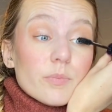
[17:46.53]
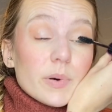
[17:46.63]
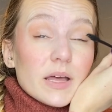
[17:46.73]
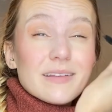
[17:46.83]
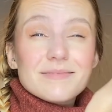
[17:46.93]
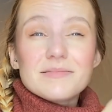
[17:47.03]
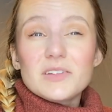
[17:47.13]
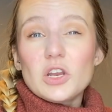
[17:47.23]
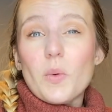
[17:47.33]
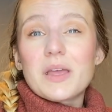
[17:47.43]
But,
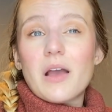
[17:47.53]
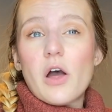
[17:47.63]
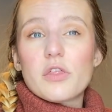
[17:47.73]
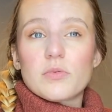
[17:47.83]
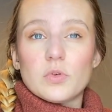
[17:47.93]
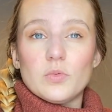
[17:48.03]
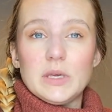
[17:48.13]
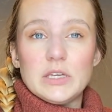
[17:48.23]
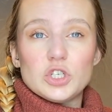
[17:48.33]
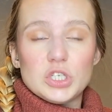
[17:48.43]
you know, I got through
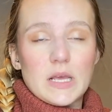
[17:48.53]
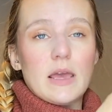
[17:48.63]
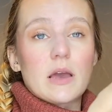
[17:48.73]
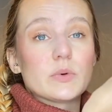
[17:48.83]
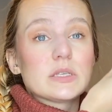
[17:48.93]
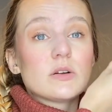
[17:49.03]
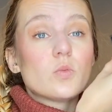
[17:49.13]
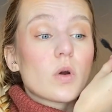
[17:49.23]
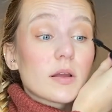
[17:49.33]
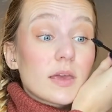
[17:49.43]
each day. I was still
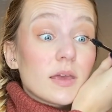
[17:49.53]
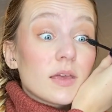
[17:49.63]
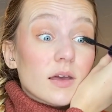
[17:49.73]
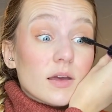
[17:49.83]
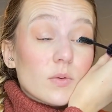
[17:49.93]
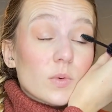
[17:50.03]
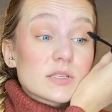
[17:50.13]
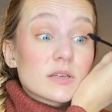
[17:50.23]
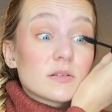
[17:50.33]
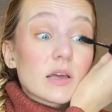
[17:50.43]
working. I
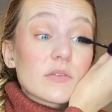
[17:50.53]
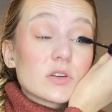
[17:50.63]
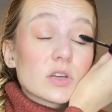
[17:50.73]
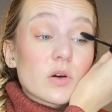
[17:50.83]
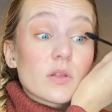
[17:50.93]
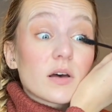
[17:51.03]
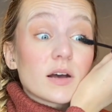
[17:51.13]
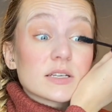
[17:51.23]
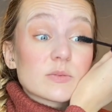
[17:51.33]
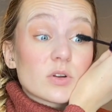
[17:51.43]
wasn't having to go to the
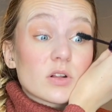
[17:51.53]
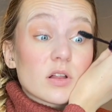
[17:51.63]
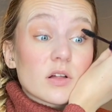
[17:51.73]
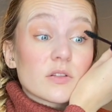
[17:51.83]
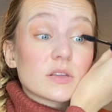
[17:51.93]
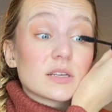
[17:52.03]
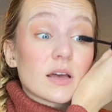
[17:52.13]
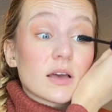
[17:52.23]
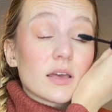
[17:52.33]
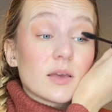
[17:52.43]
hospital all the
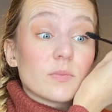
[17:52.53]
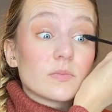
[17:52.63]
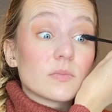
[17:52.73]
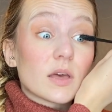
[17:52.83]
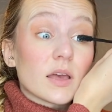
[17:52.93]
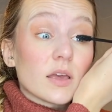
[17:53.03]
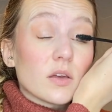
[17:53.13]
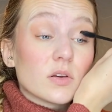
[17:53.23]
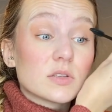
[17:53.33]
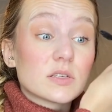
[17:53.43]
time. I
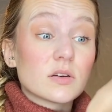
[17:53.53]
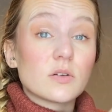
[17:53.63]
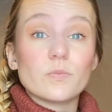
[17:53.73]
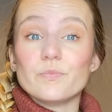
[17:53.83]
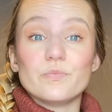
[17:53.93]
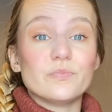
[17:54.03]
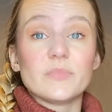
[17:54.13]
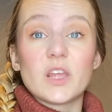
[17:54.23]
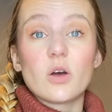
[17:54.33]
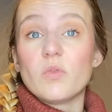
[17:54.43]
could still,
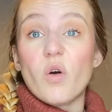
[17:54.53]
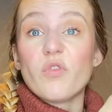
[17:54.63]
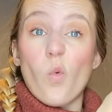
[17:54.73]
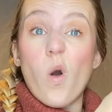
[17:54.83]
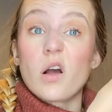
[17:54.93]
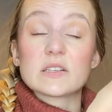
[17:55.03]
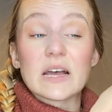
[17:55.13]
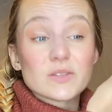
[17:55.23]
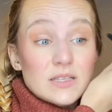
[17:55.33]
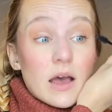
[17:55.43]
you know, go for walks
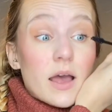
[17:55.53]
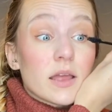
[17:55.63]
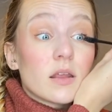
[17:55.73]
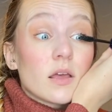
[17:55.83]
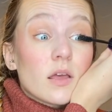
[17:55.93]
outside.